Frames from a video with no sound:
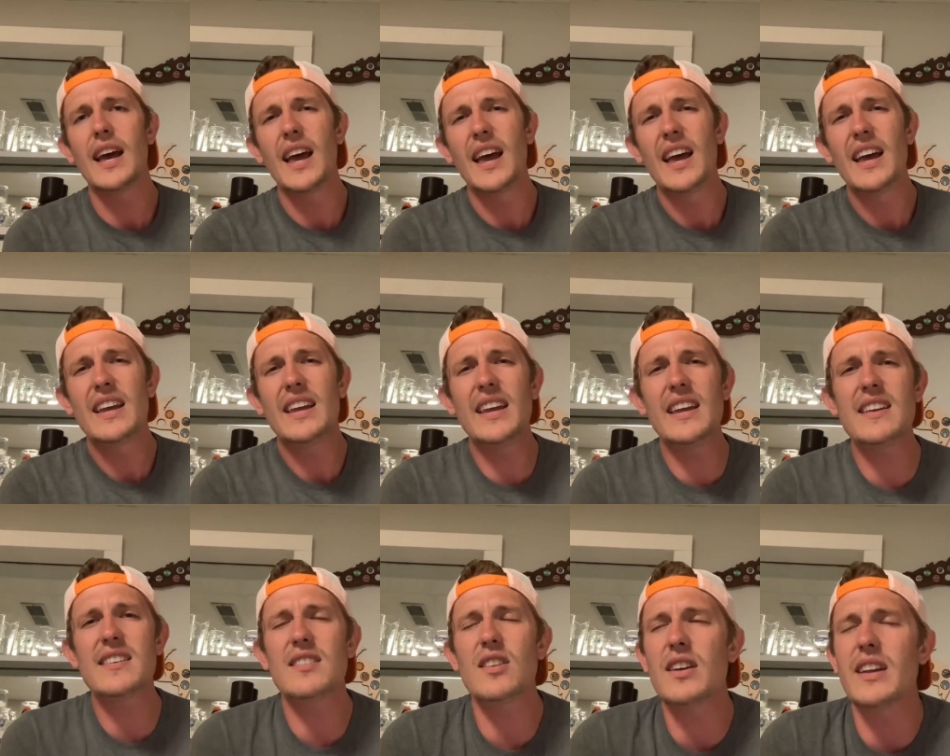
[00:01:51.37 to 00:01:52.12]

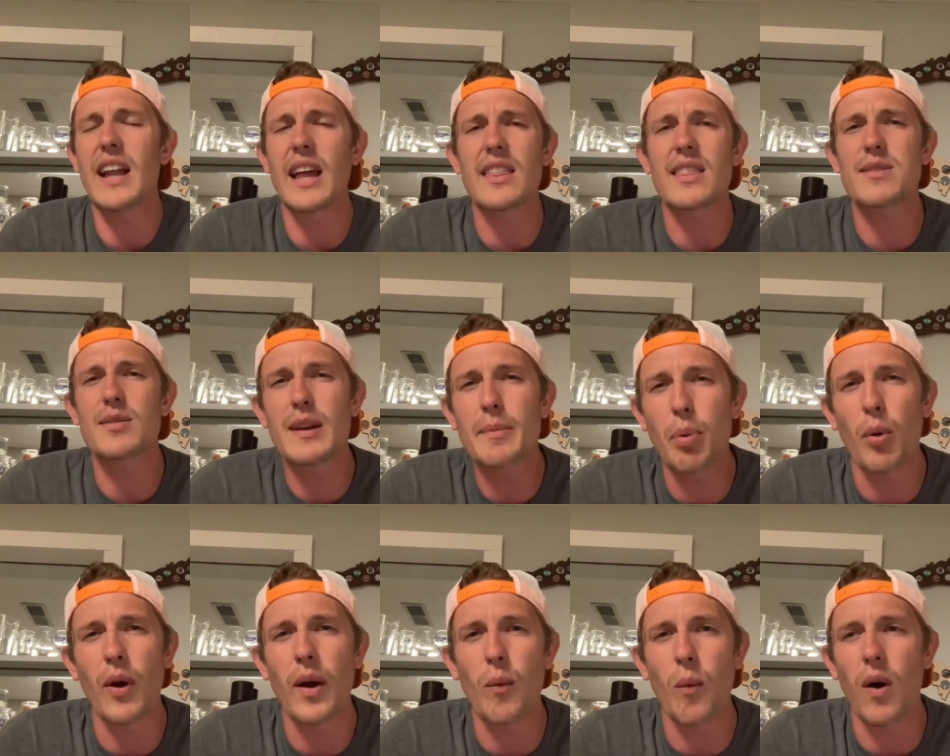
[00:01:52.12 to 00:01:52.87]
He's looking at
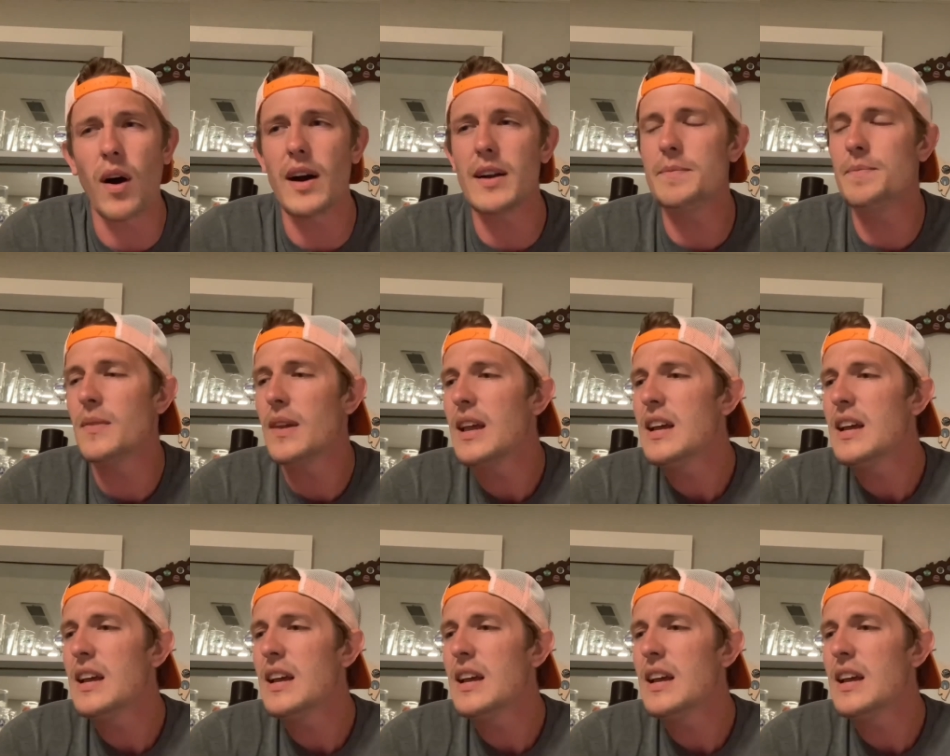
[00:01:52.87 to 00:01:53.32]
3.1,